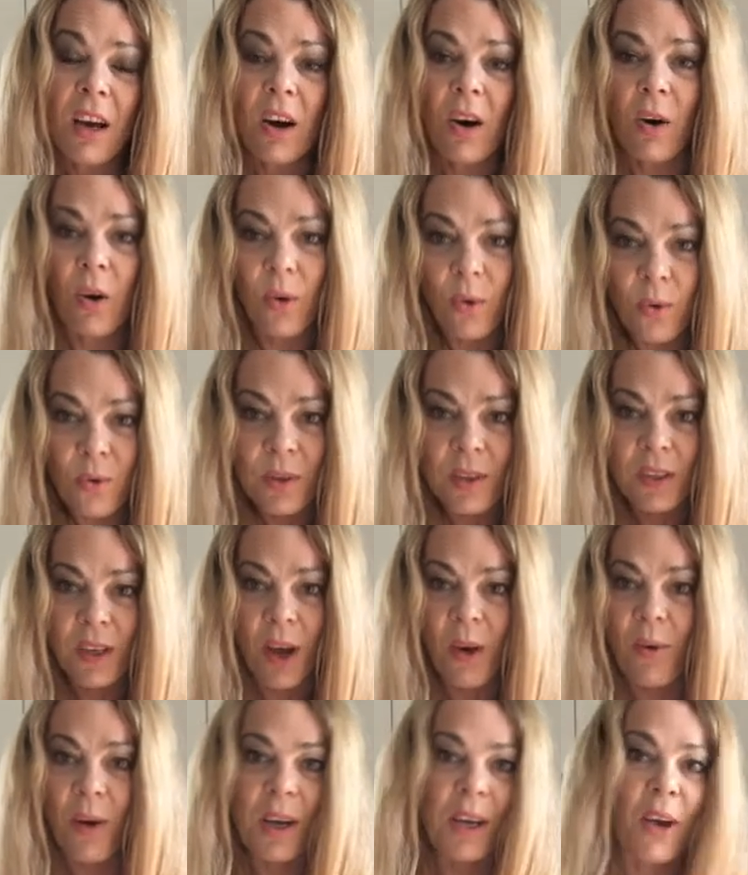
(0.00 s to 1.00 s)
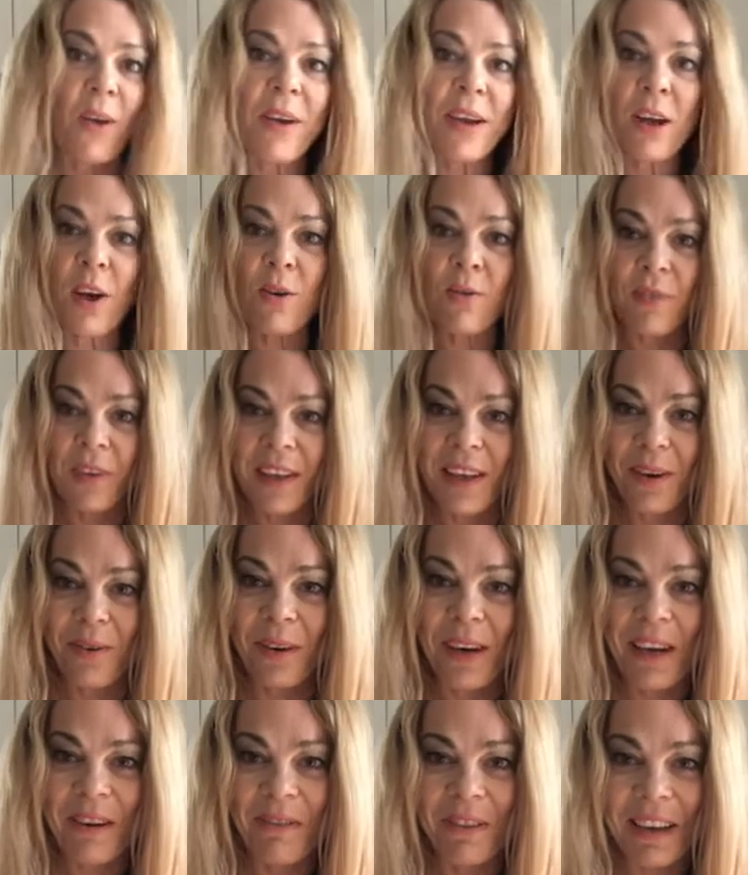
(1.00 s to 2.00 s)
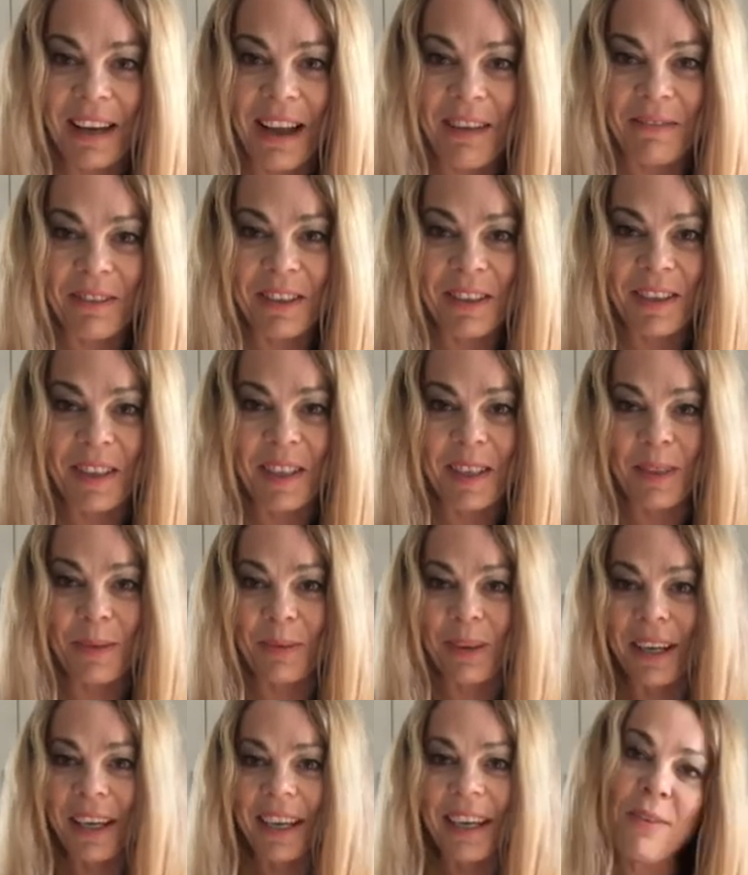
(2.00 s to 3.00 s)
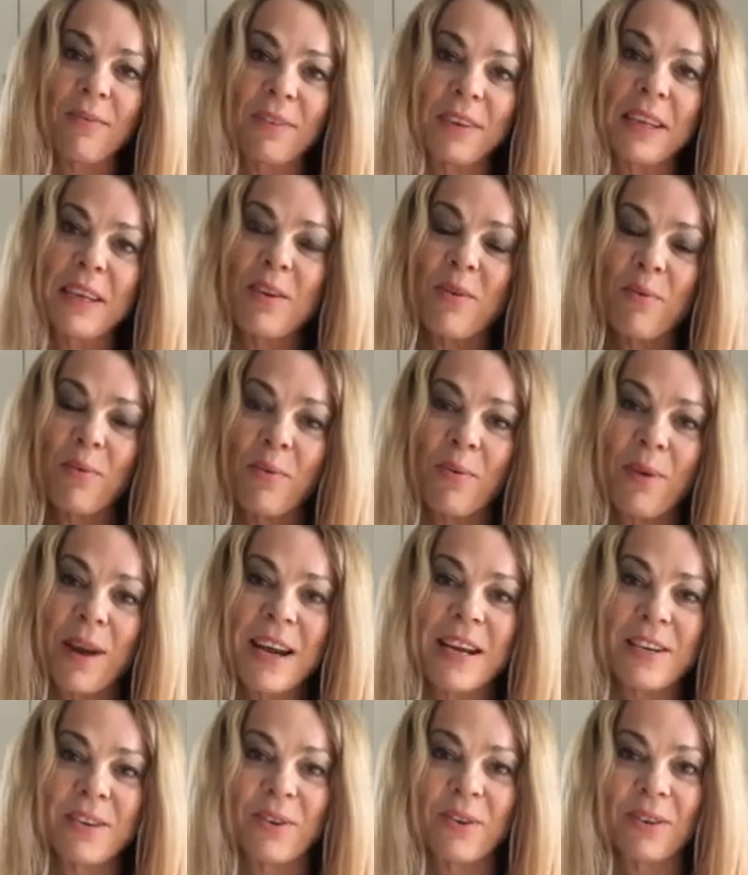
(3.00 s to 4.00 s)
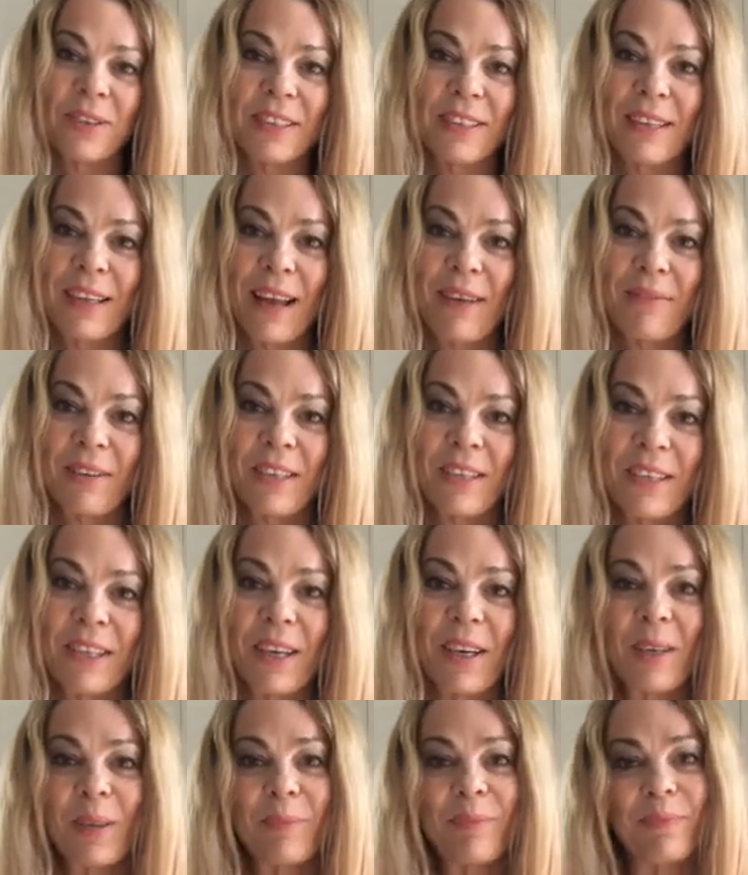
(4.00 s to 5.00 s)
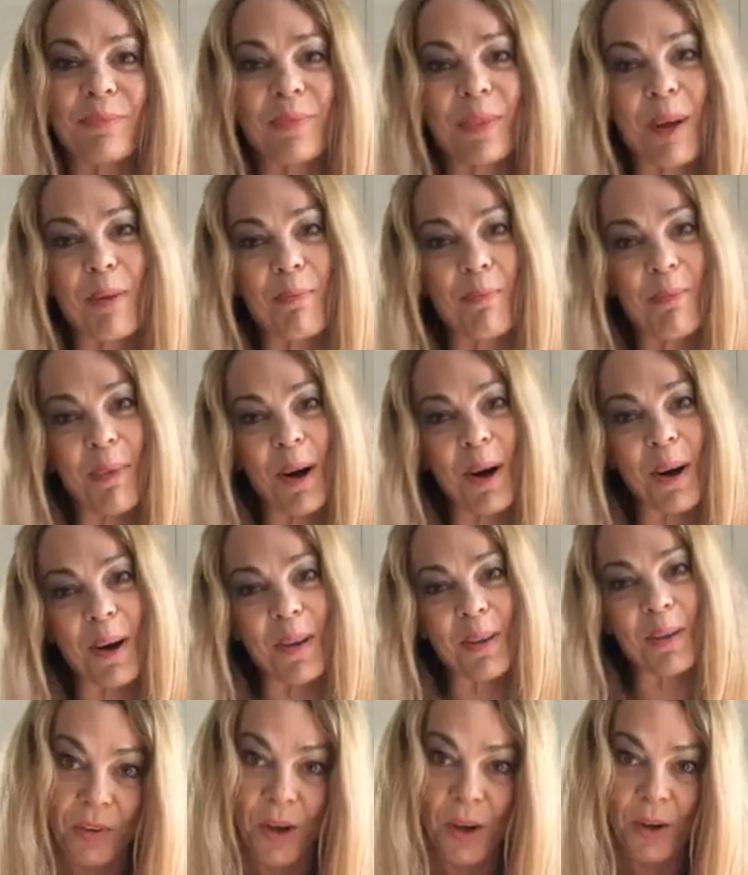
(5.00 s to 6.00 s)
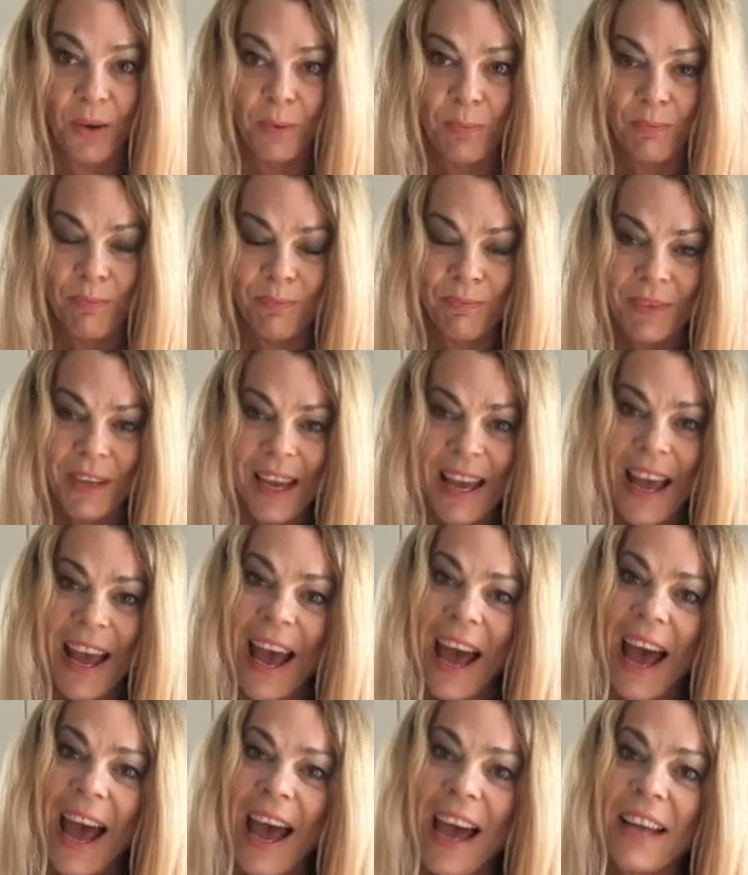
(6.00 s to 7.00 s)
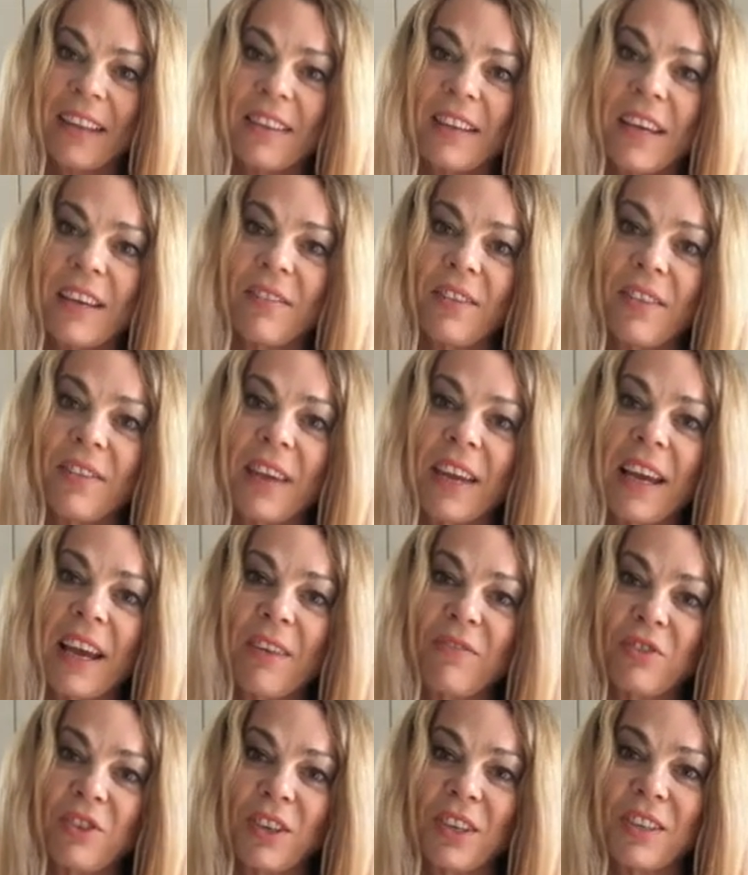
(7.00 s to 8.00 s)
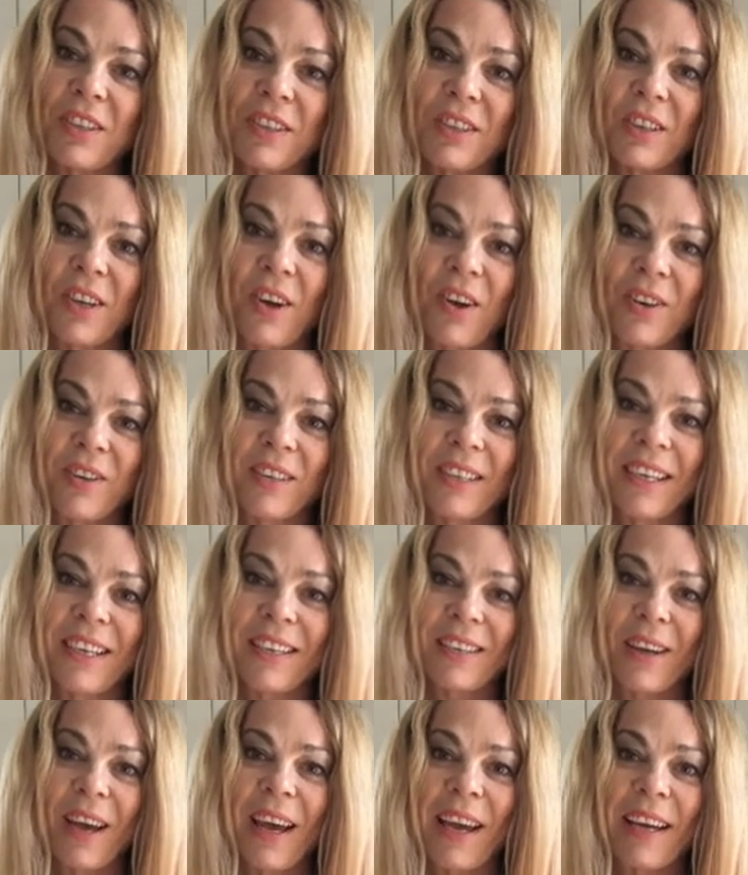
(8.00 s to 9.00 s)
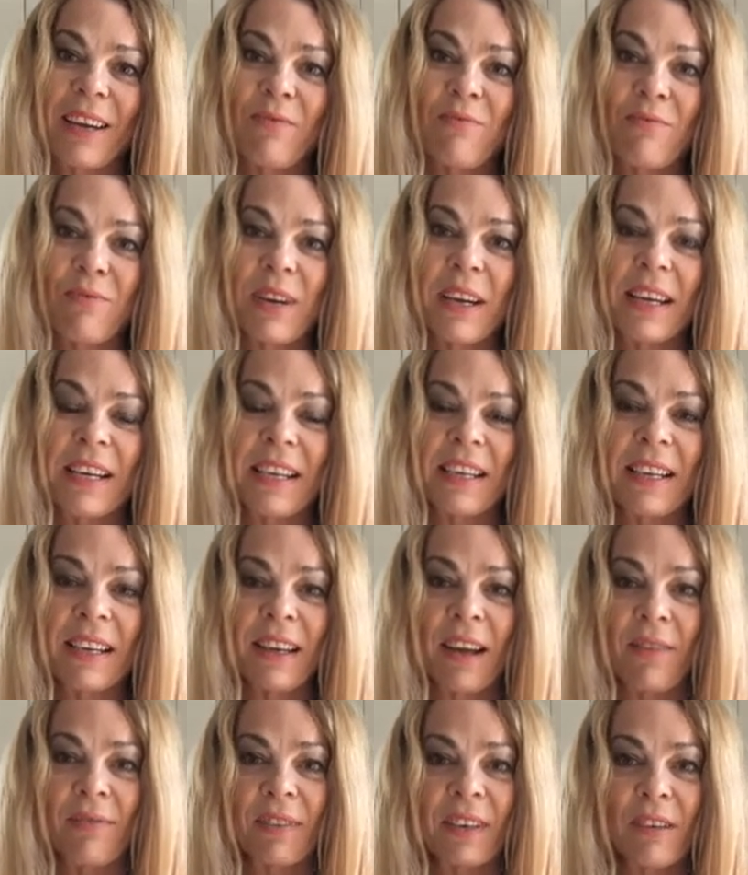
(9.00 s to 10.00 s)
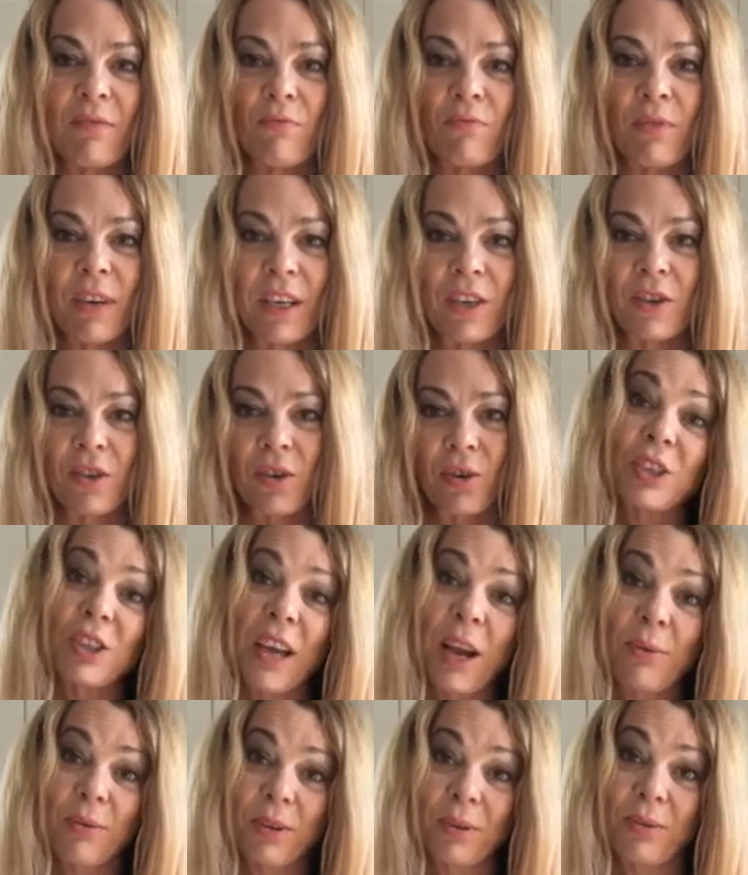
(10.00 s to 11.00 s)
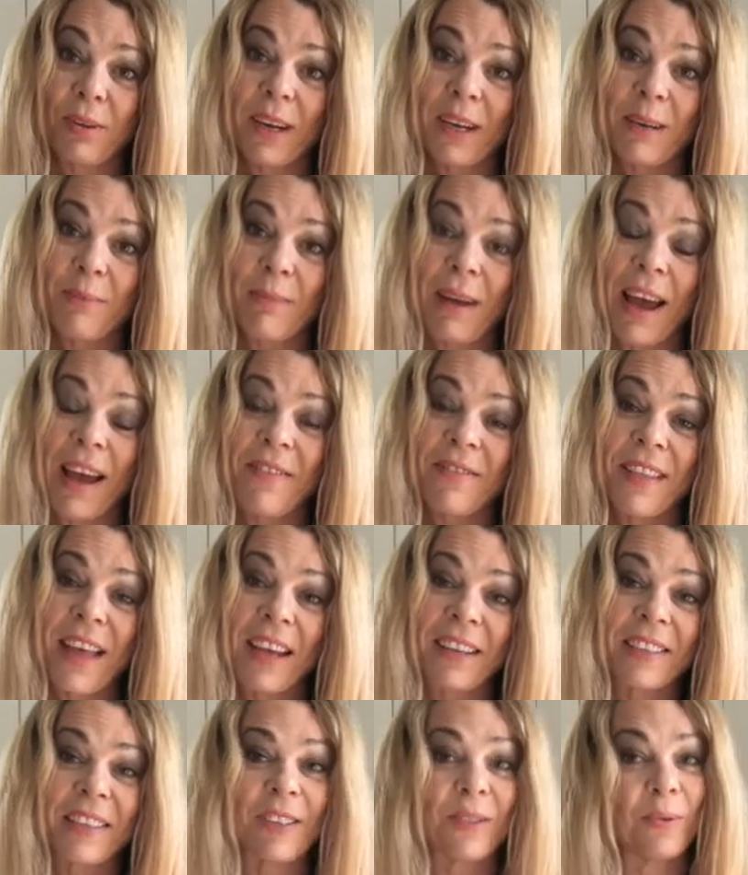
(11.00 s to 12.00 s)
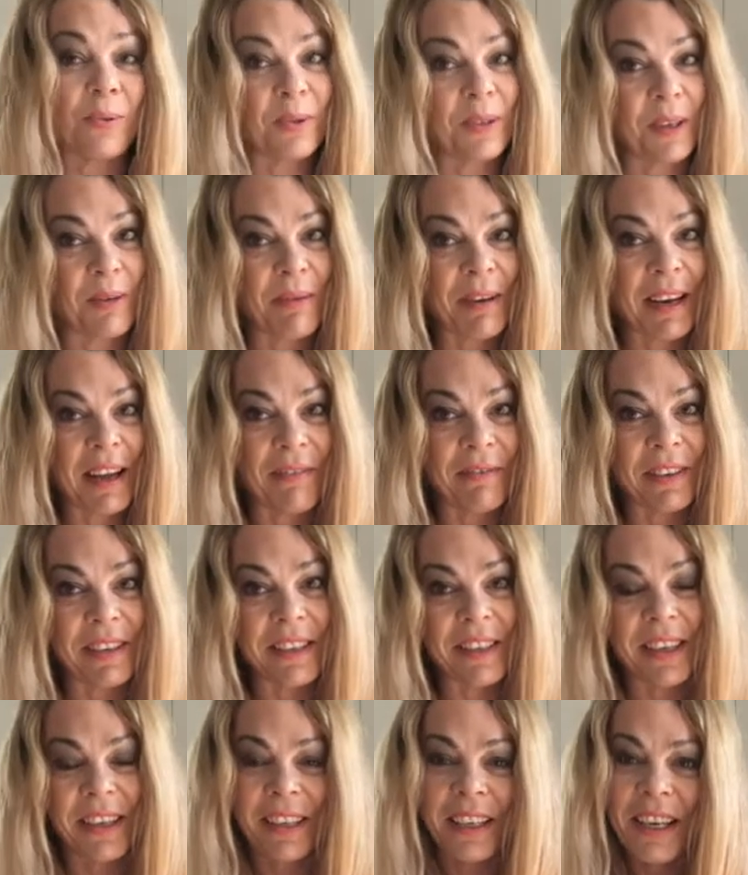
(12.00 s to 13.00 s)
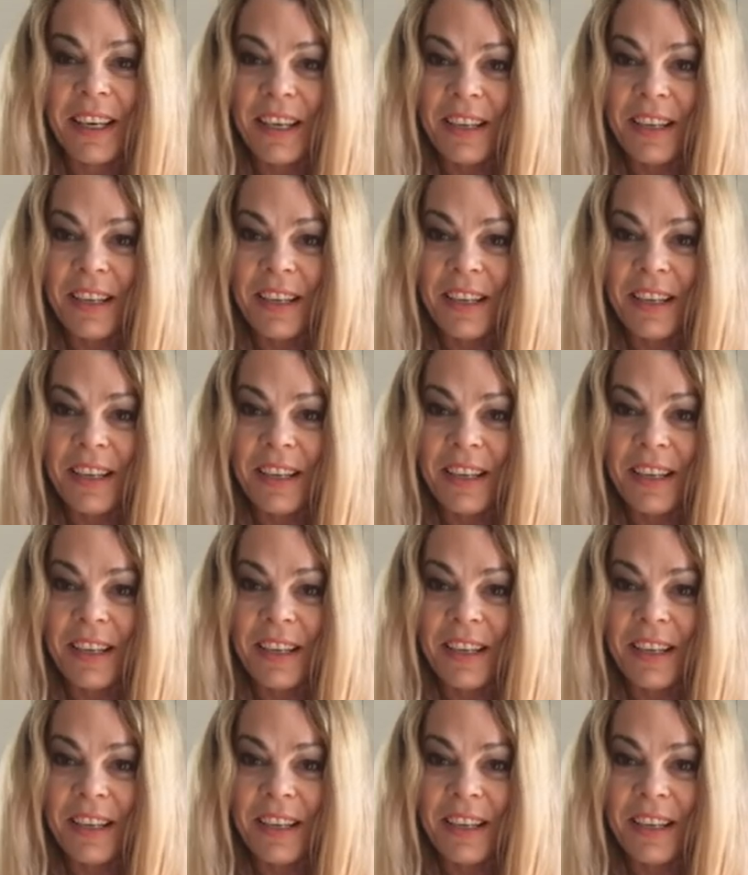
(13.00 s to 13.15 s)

Also, going overkill here on lavender this week, lovely Radox lavender bath foam, and they have just started a really lovely rich shower cream, and that is also in lavender.